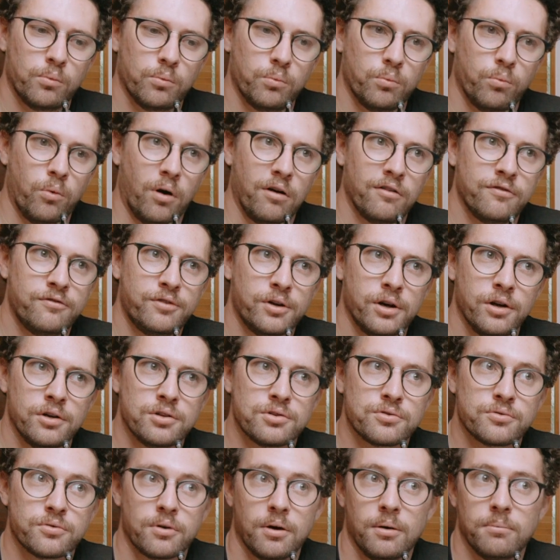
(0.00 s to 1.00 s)
what
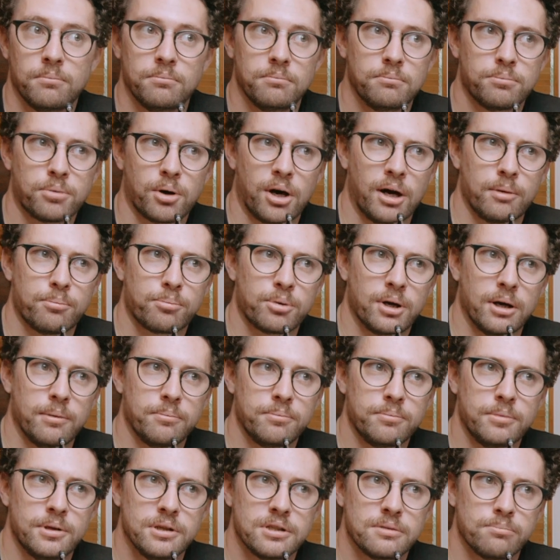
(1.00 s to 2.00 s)
footage from bride
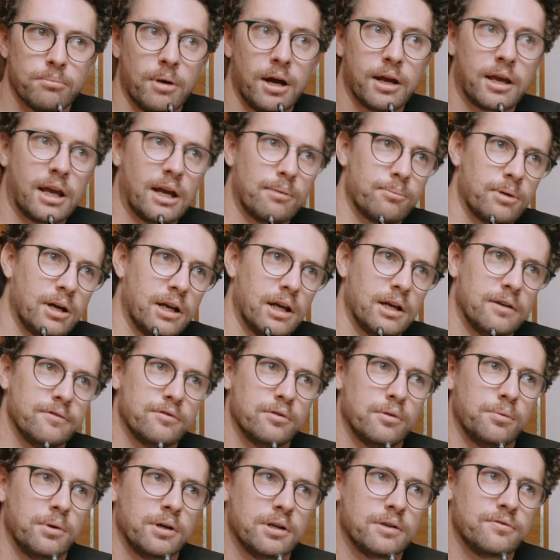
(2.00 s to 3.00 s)
prep does my camera have,
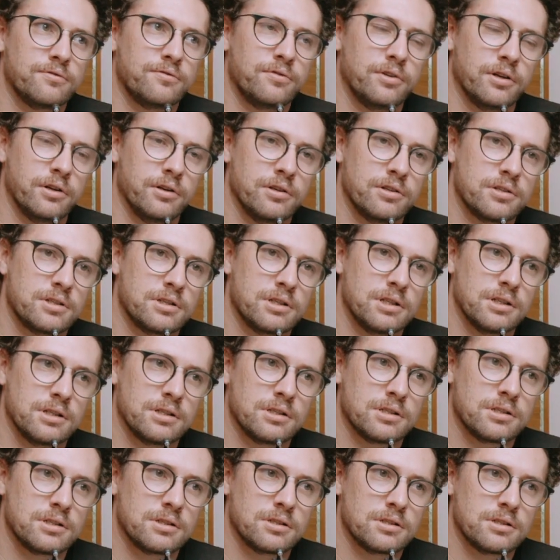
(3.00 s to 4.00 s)
or what footage
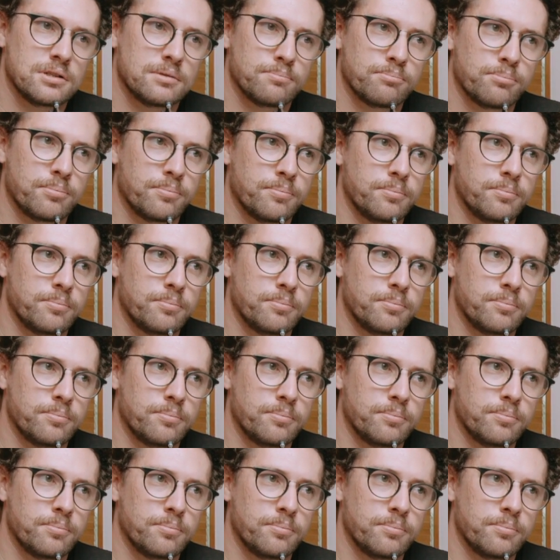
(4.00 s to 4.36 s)
does,